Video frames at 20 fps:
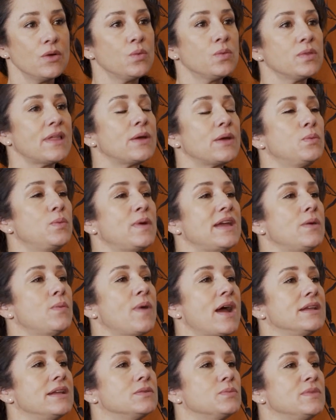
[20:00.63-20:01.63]
we
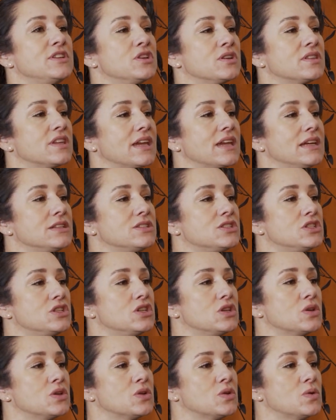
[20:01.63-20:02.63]
took the kids
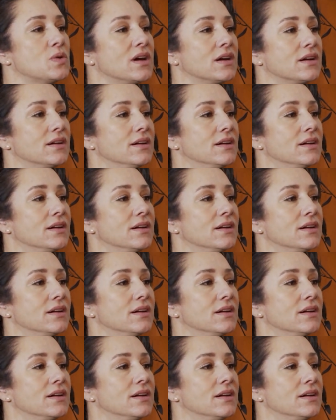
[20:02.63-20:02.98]
to.